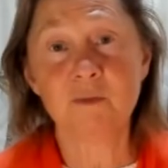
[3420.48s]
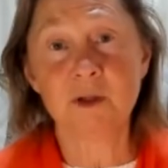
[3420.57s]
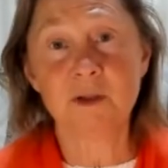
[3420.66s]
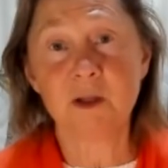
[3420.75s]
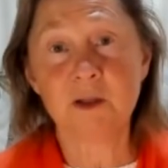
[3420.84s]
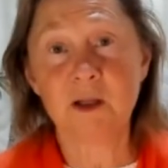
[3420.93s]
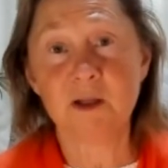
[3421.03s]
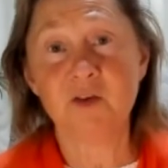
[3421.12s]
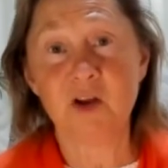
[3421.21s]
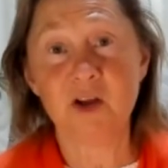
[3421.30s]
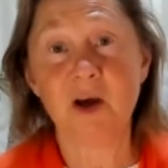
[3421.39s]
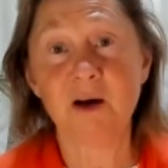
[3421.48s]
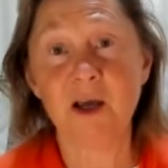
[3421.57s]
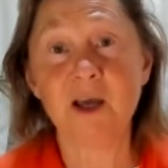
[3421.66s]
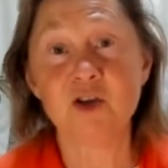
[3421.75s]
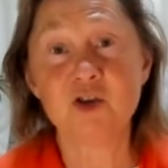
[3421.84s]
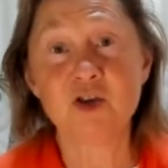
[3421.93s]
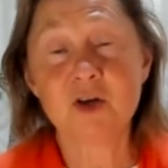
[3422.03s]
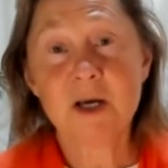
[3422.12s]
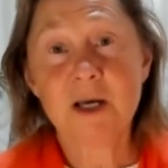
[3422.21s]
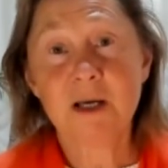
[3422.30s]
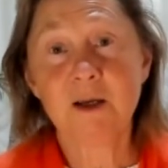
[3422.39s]
at, at, at a very young age
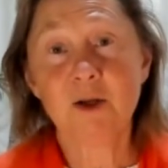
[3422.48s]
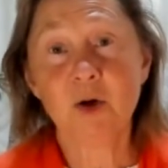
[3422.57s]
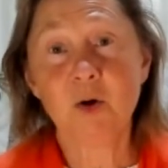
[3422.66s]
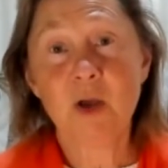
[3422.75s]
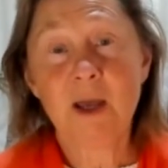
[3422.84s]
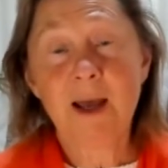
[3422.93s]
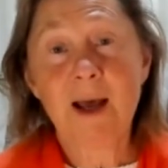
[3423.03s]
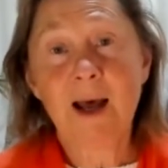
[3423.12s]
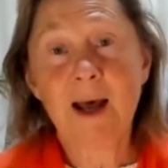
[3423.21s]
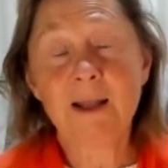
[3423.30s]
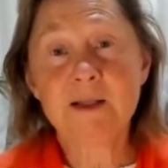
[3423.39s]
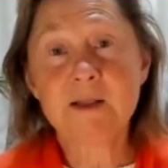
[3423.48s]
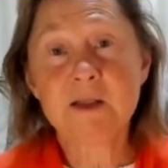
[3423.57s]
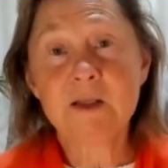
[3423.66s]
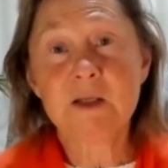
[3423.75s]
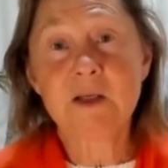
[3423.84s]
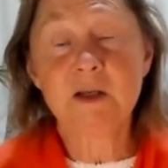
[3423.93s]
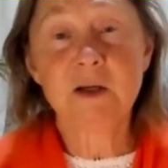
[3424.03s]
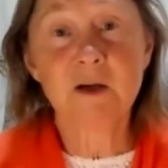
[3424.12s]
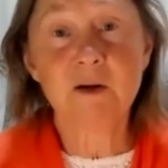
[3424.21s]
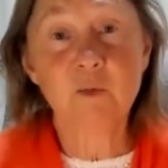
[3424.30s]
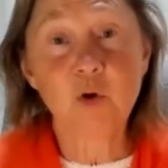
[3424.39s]
you know and it's
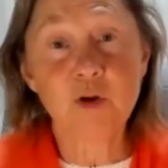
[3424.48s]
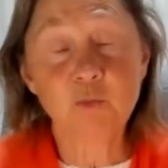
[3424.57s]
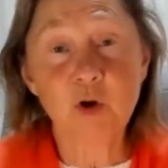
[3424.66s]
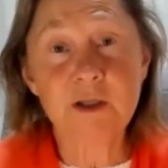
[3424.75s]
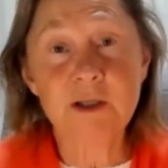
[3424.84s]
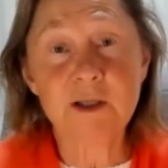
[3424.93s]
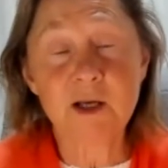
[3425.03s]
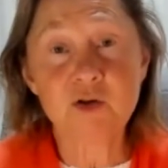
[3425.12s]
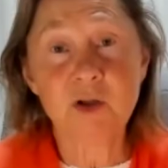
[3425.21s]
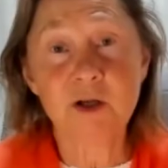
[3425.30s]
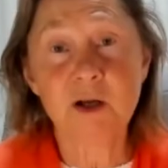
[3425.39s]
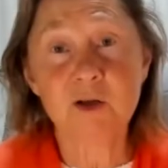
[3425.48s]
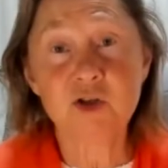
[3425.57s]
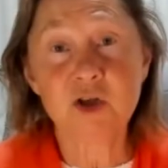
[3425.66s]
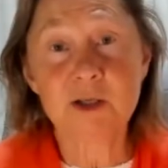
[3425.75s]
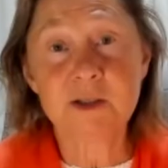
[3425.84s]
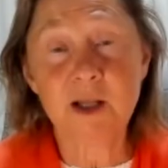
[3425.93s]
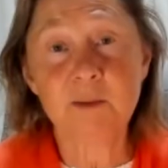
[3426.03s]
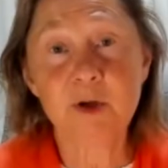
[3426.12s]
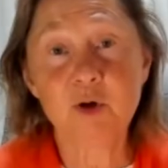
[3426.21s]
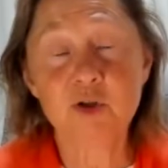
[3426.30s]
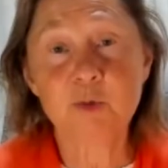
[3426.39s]
what what the industrial agriculture has done
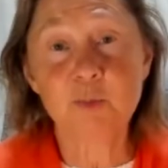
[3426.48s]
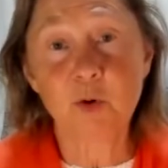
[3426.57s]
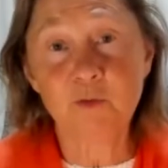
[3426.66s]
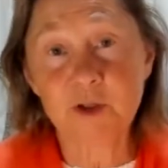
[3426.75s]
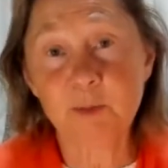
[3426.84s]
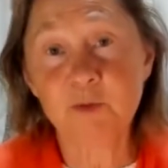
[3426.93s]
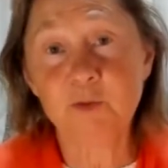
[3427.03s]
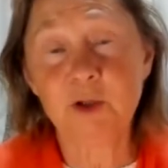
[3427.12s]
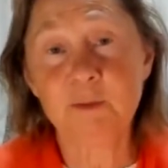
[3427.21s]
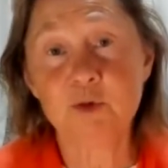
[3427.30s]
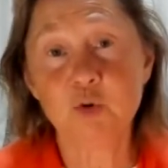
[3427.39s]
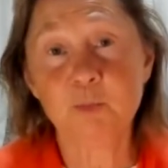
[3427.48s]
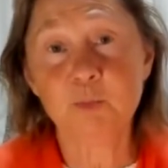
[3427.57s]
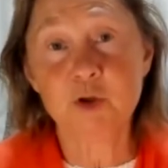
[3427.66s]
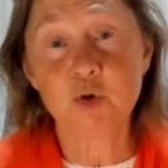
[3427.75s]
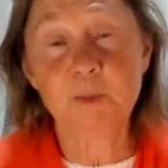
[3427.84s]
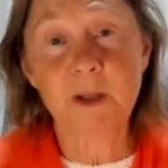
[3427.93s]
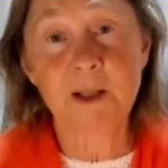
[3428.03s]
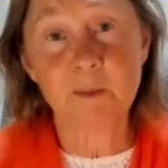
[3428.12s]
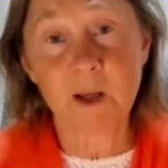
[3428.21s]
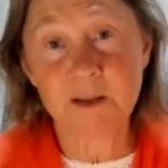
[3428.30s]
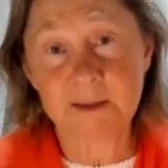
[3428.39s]
because it's profitable for them to produce plant
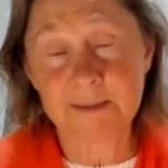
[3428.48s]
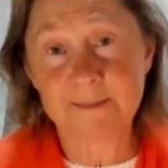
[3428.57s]
matter